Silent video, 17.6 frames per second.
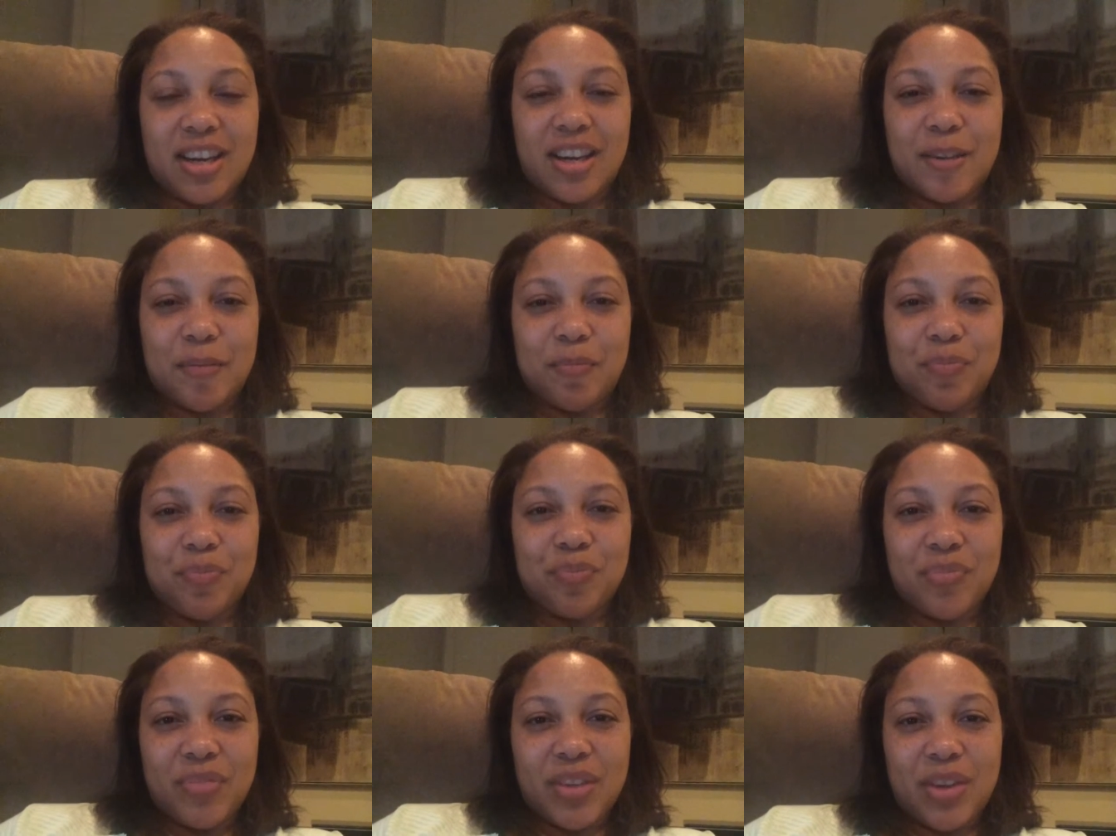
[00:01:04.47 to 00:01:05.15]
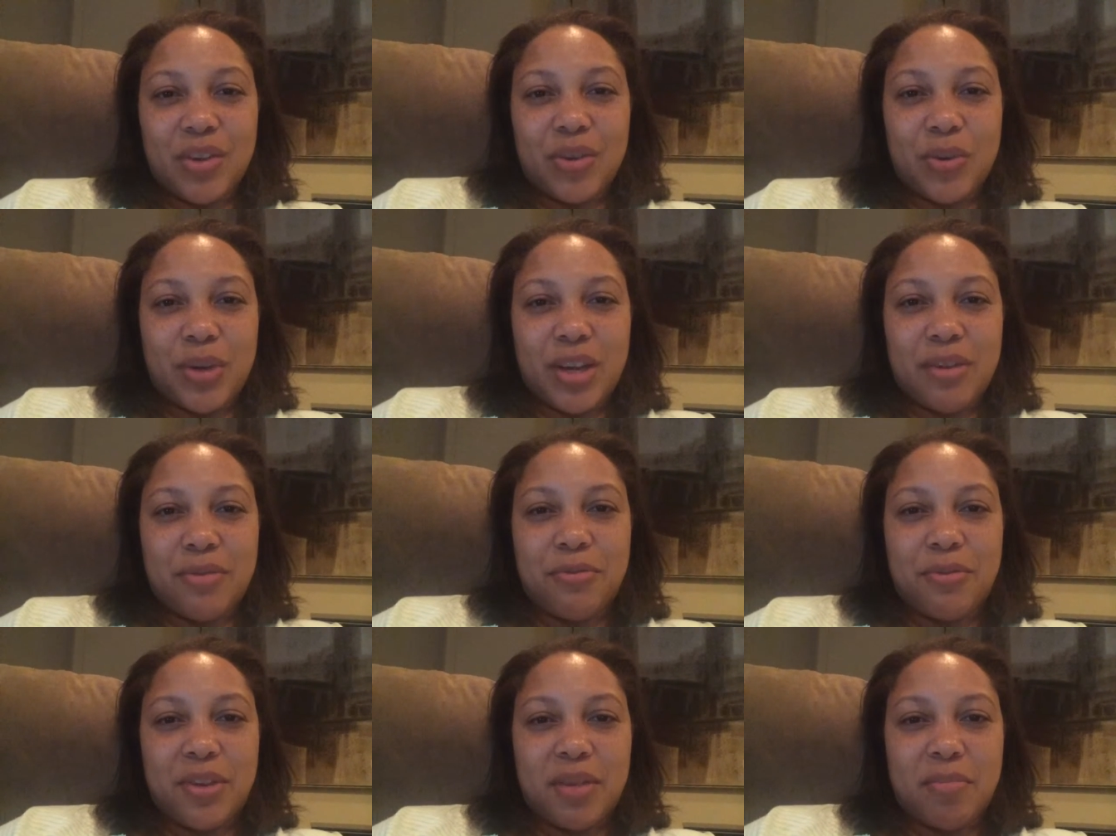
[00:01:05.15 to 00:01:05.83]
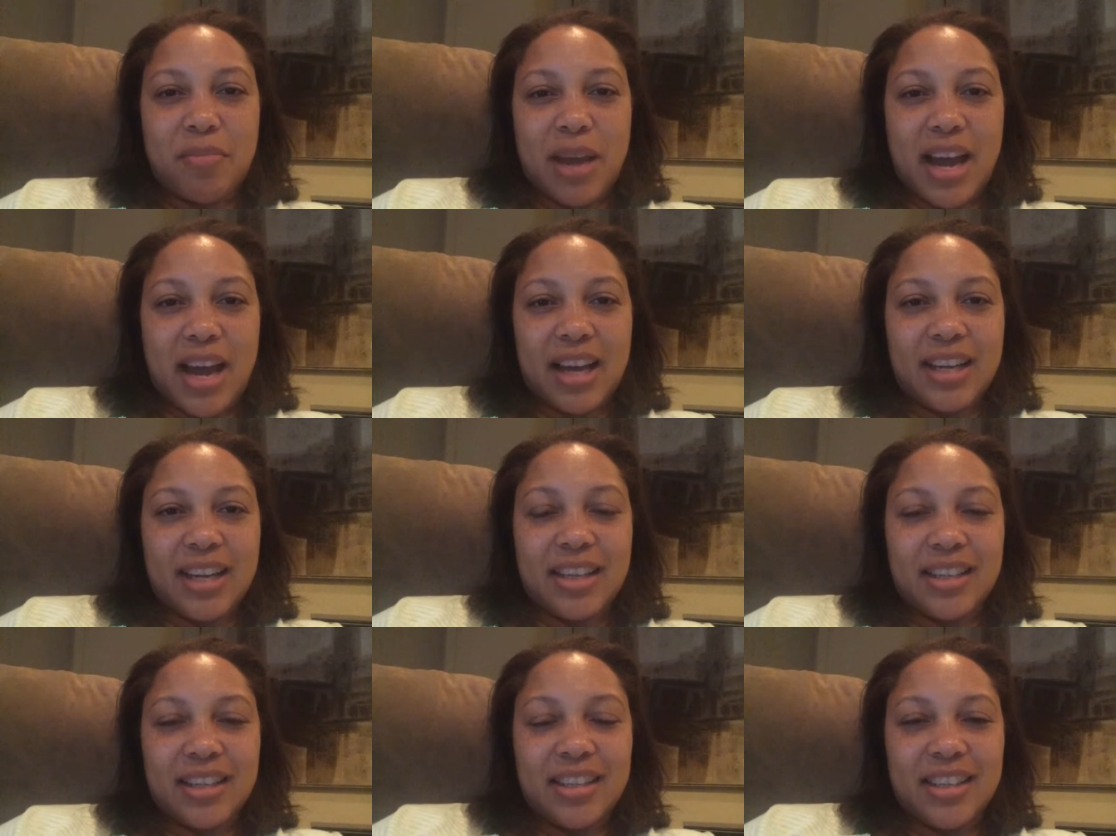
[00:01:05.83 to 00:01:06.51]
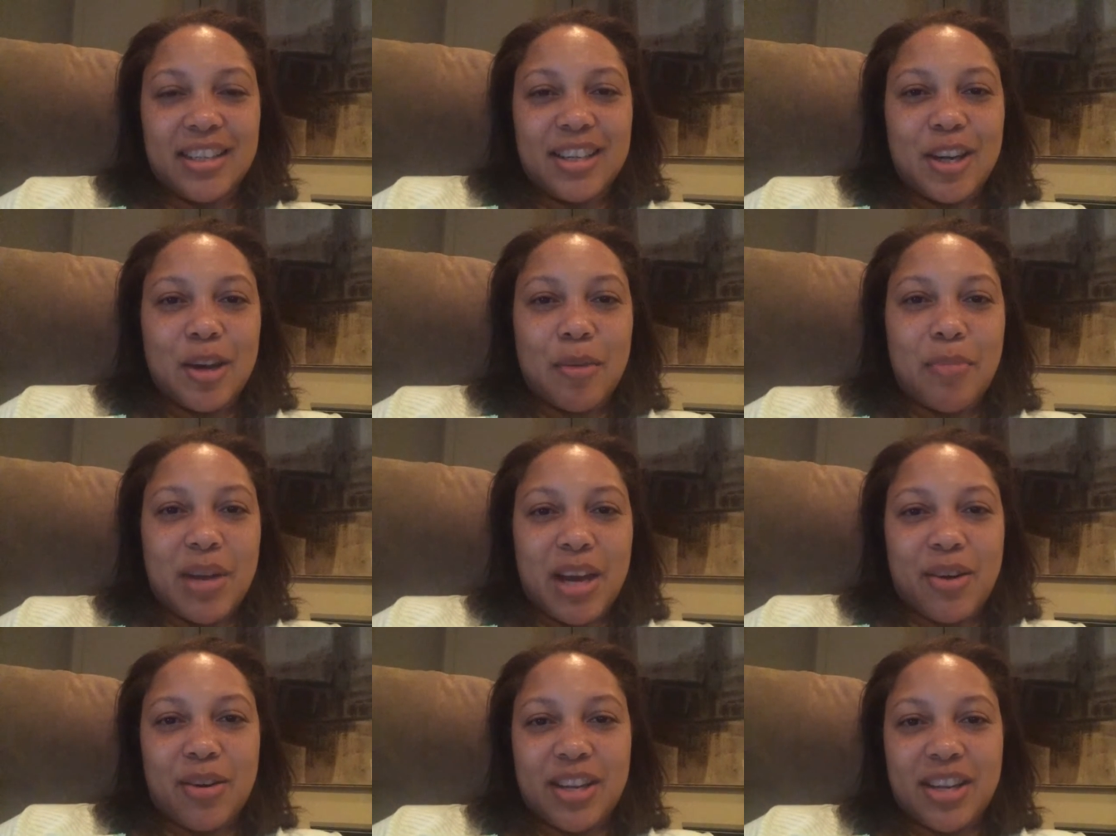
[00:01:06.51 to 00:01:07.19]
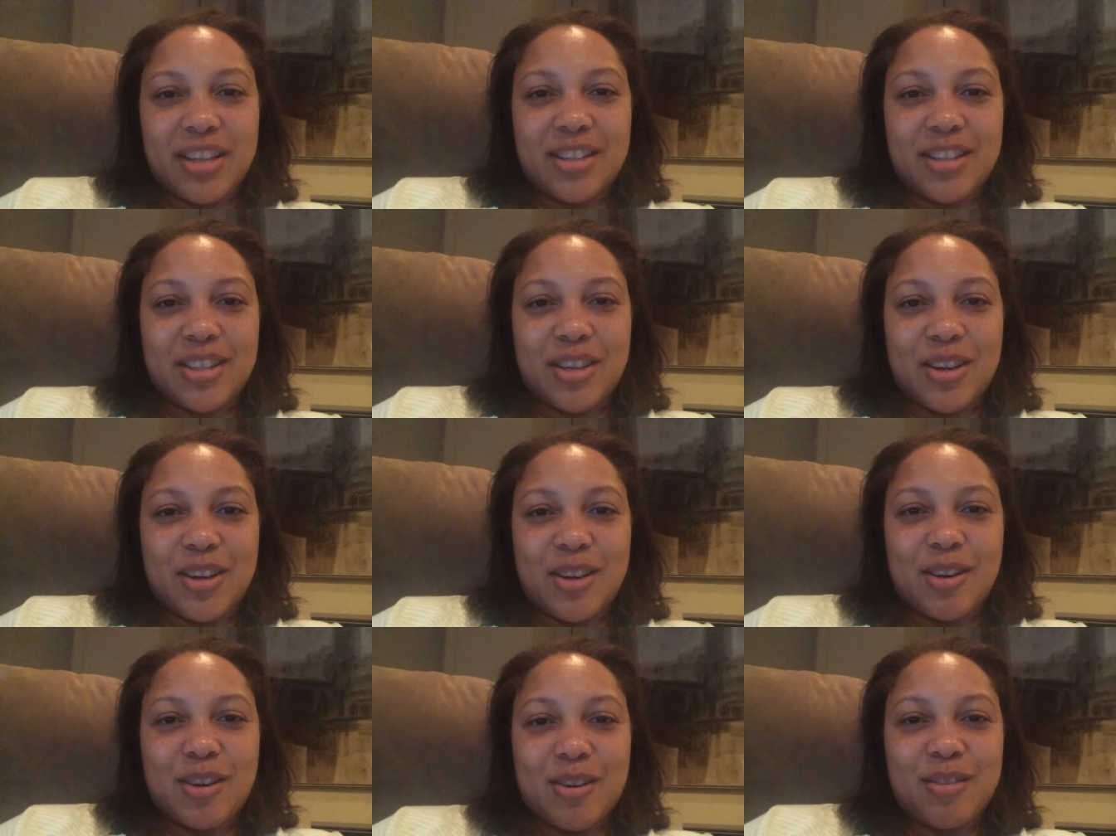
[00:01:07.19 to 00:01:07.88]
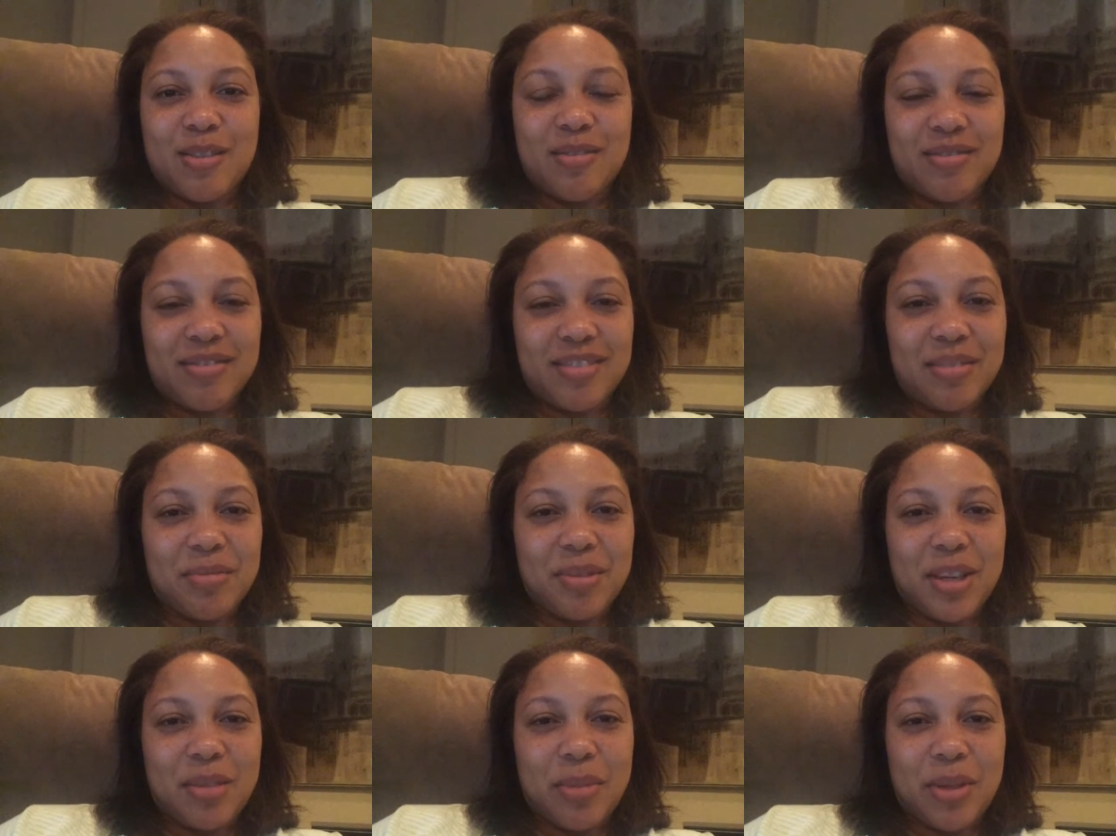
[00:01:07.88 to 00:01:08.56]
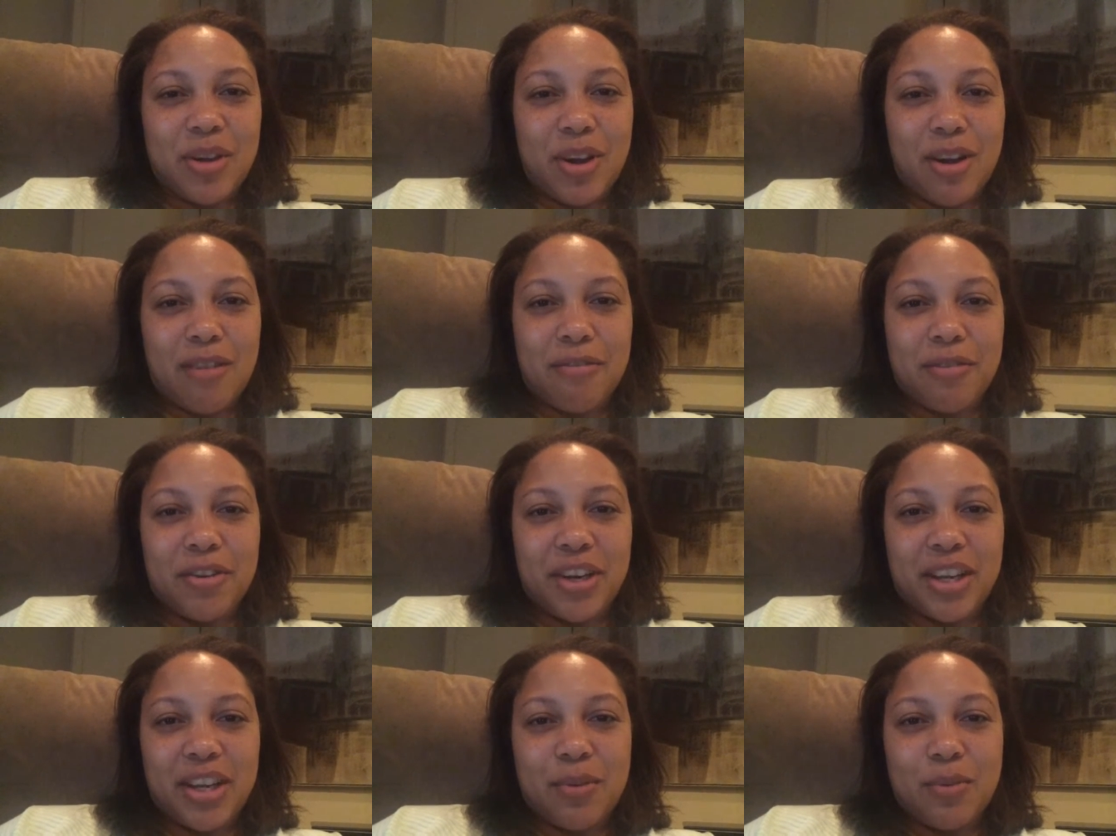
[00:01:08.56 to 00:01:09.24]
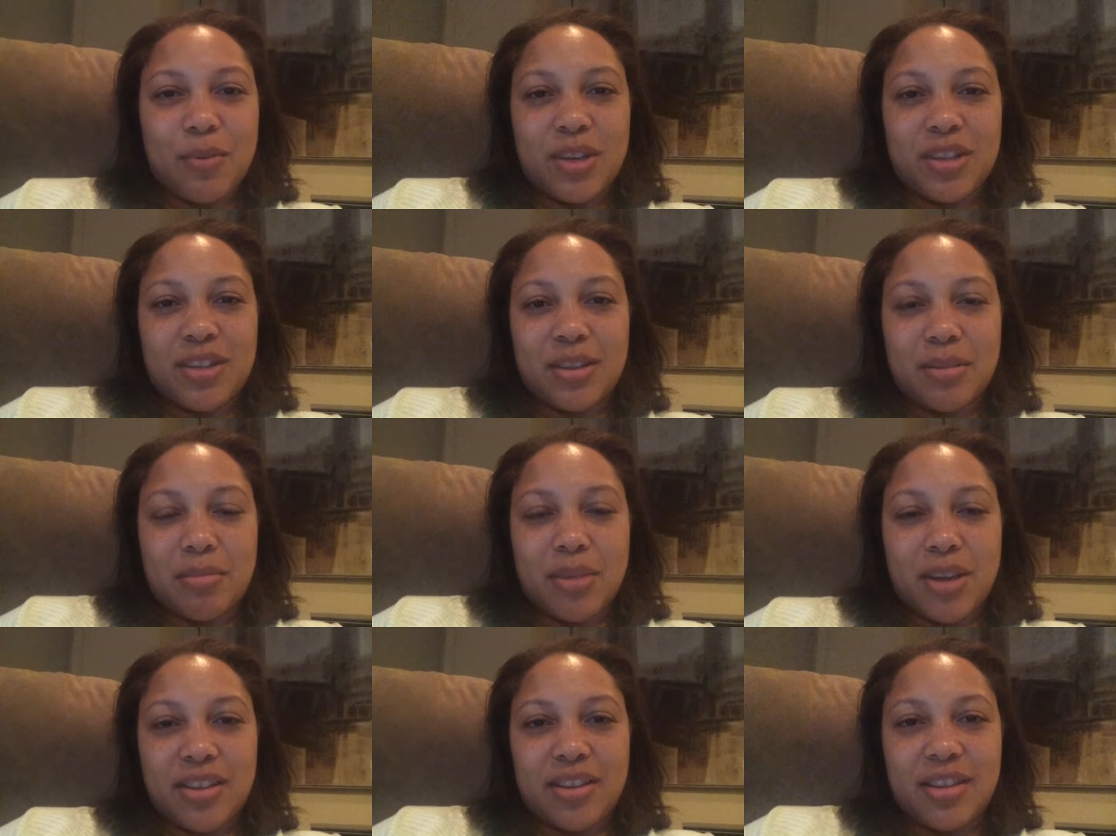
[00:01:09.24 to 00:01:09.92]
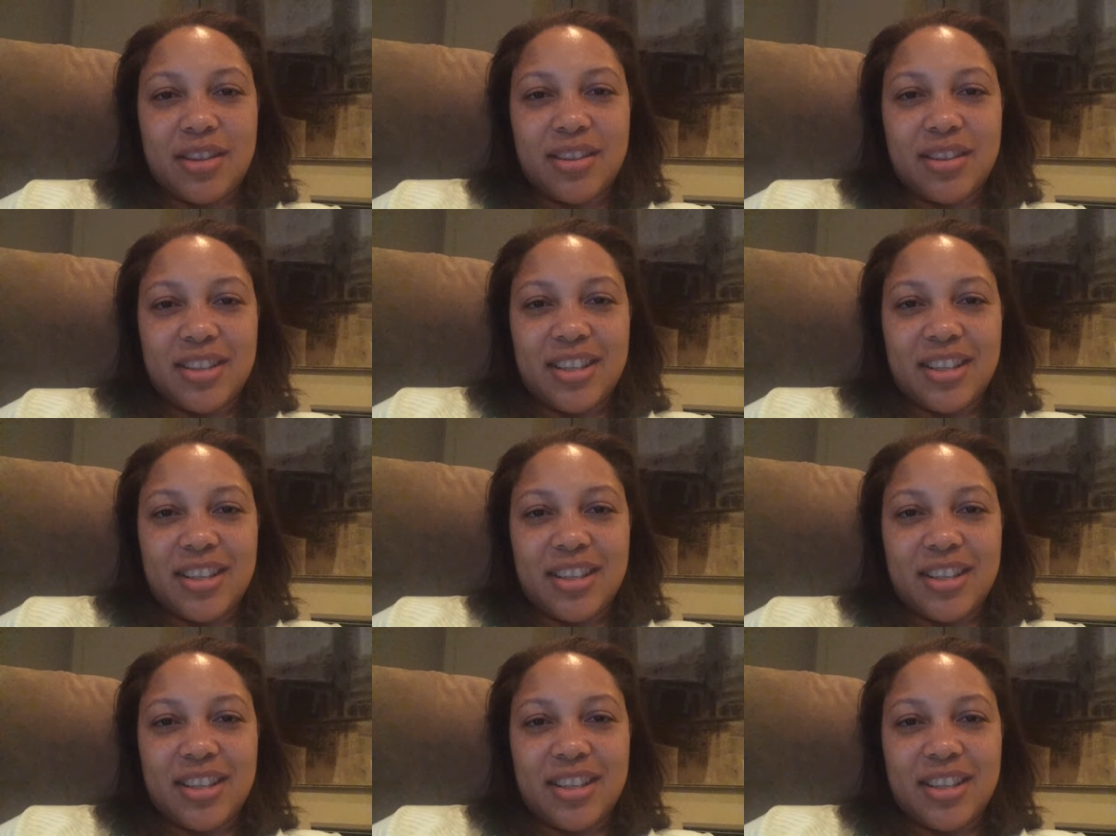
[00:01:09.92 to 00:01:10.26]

um, great feedback about it. So I'm going to be offering it once a month.